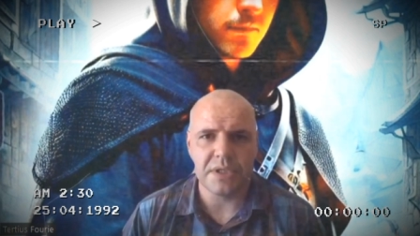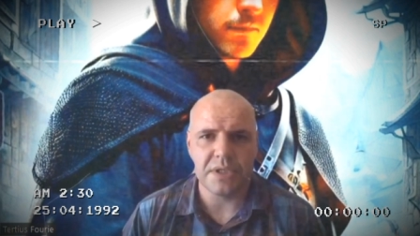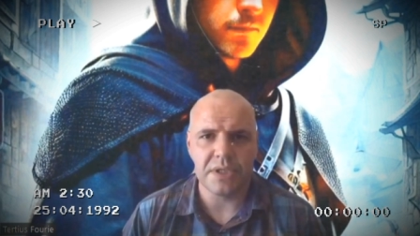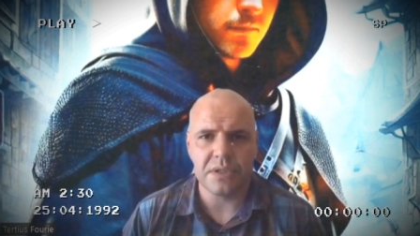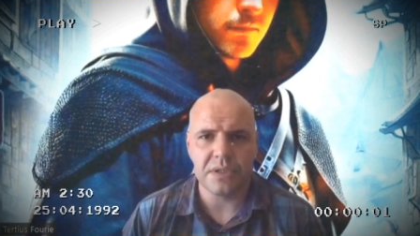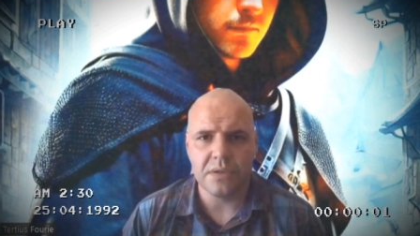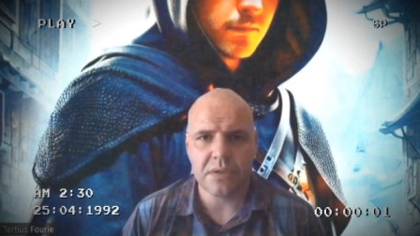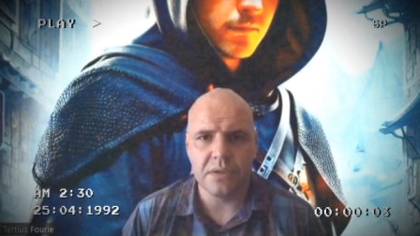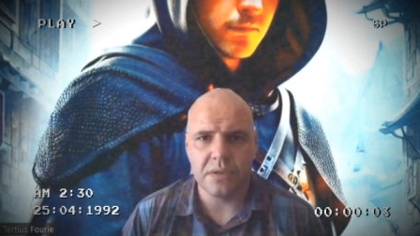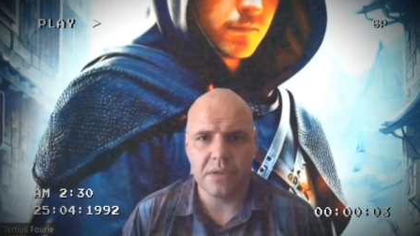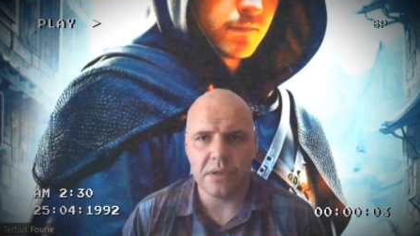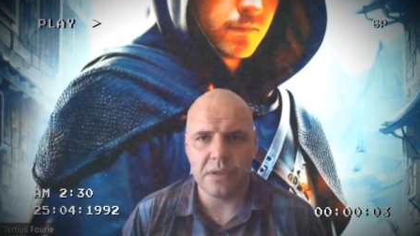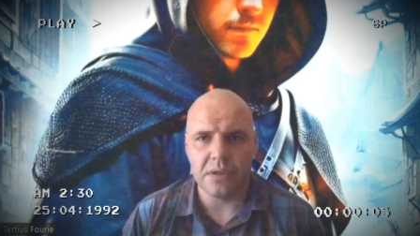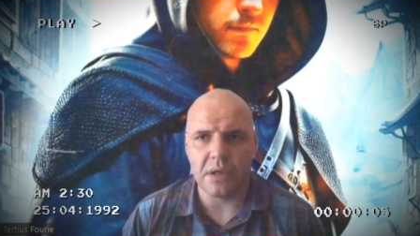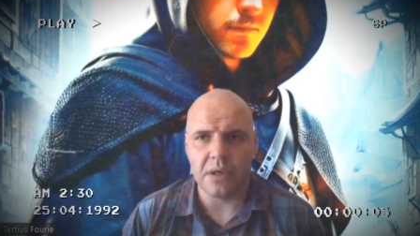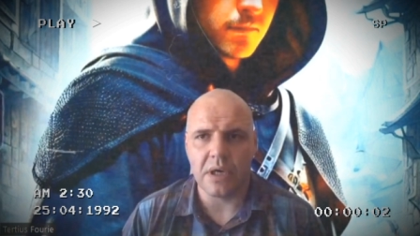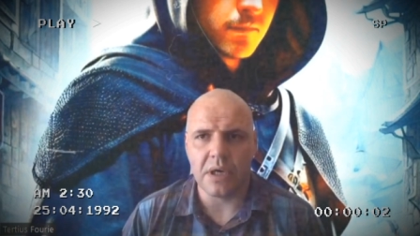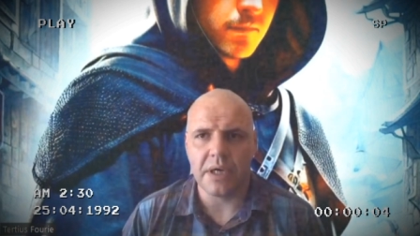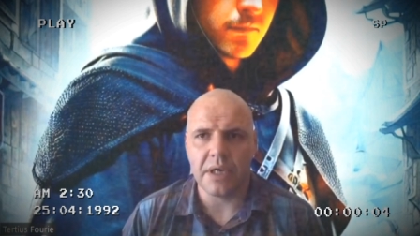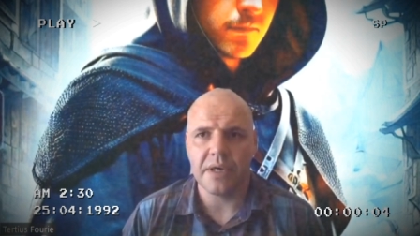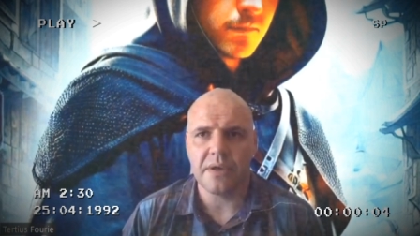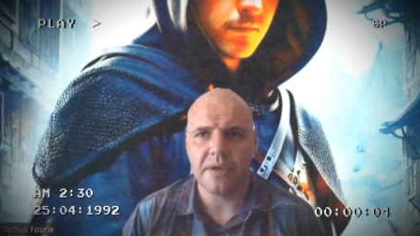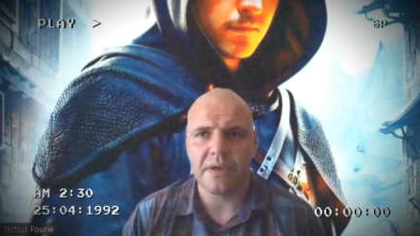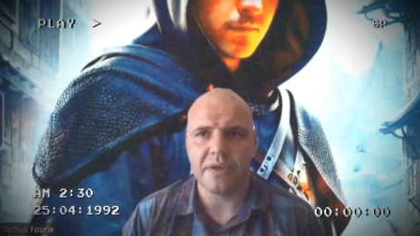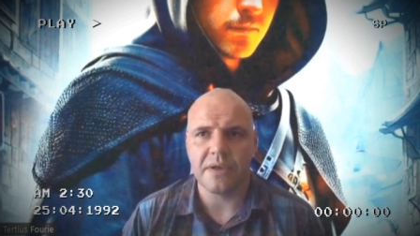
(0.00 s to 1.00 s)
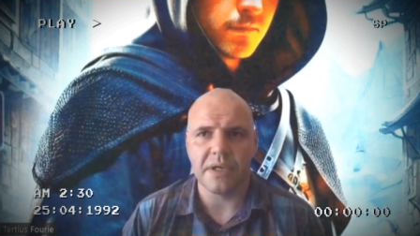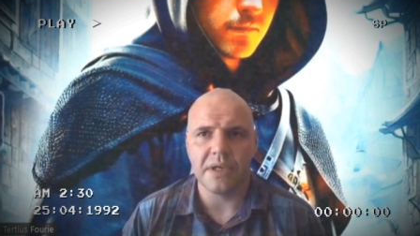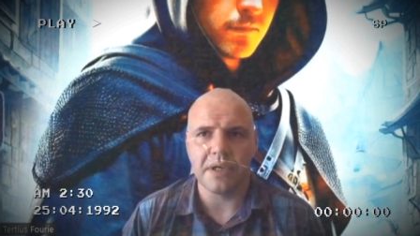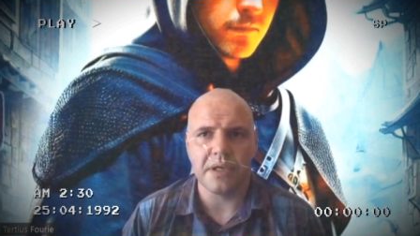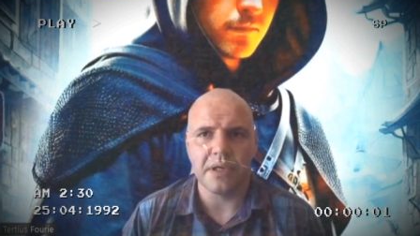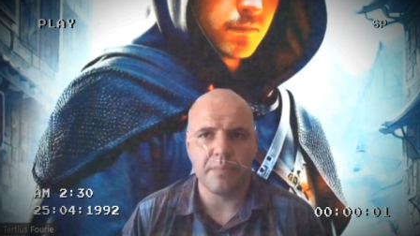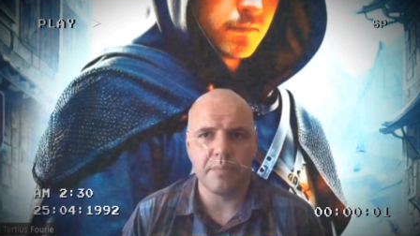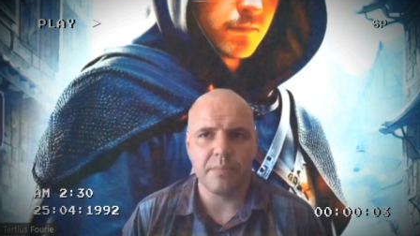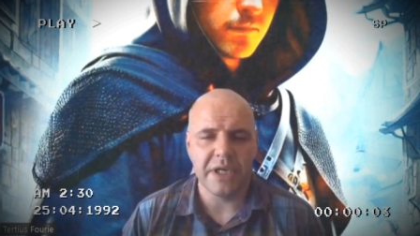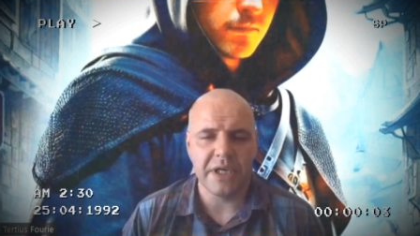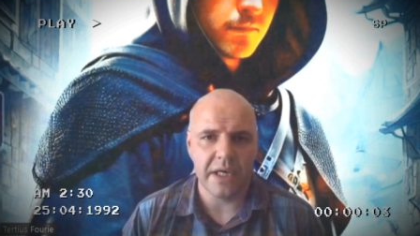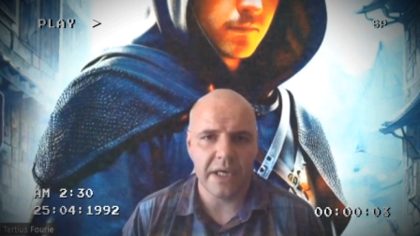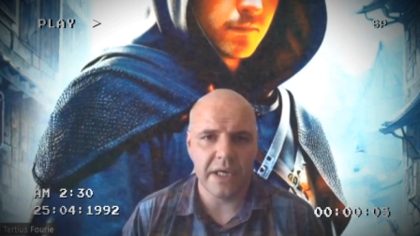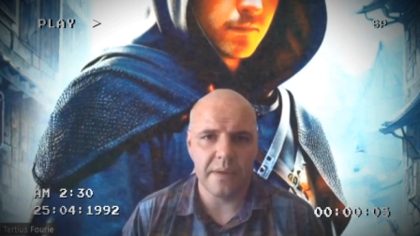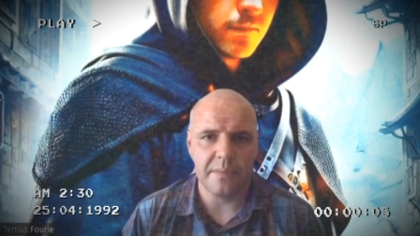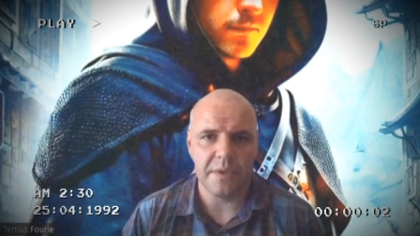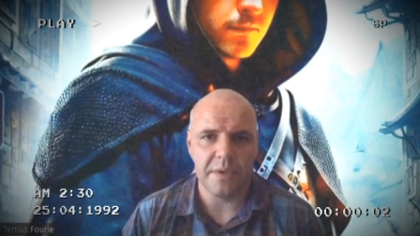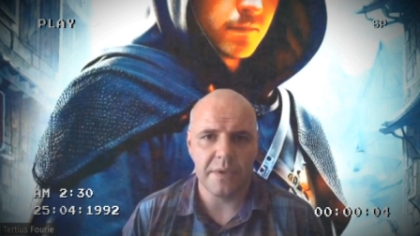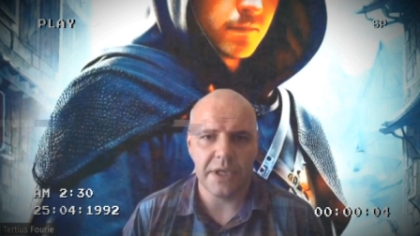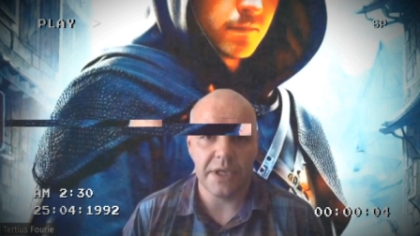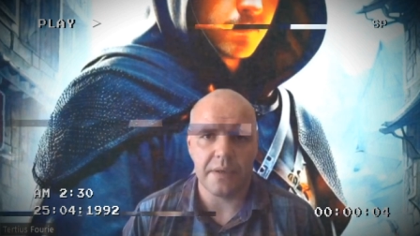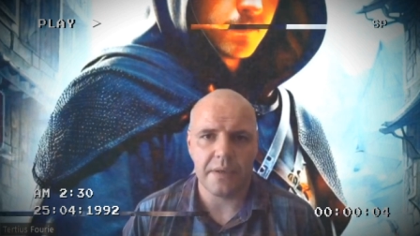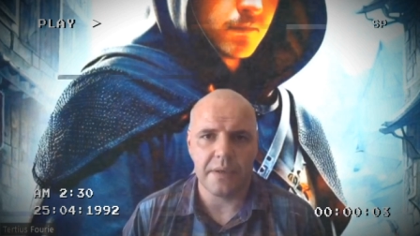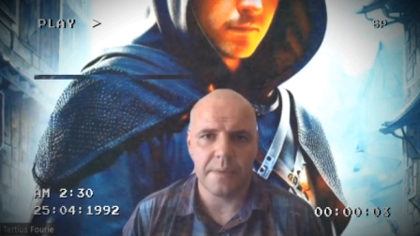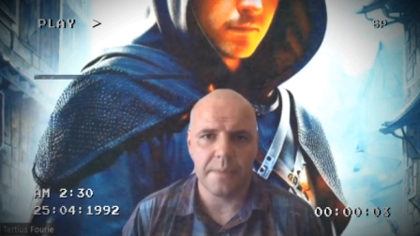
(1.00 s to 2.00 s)
he slew Goliath and he
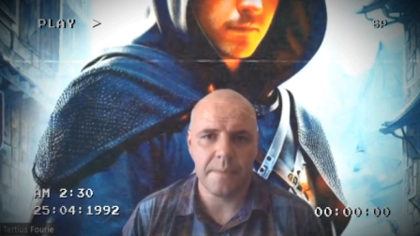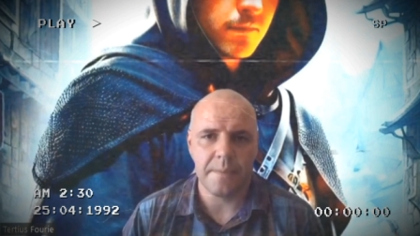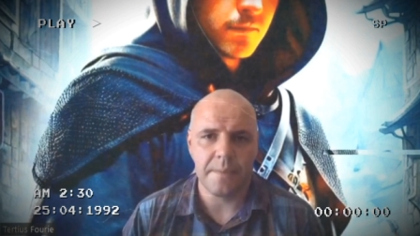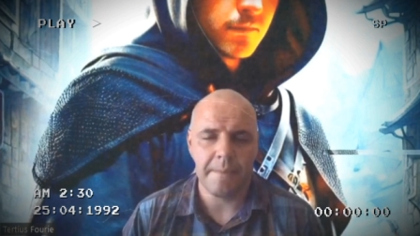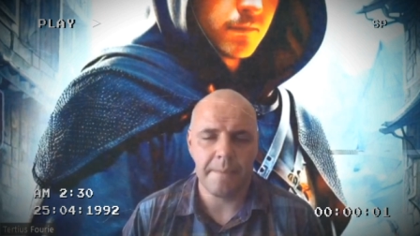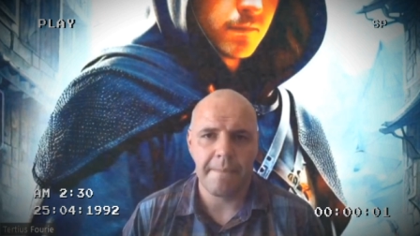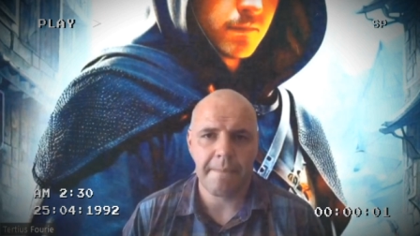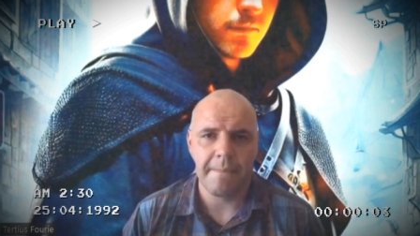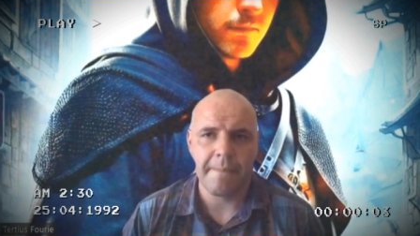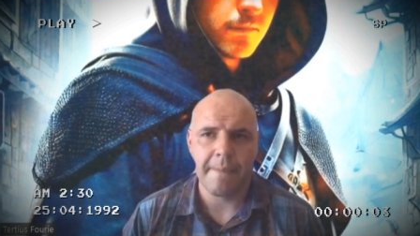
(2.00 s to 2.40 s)
became king.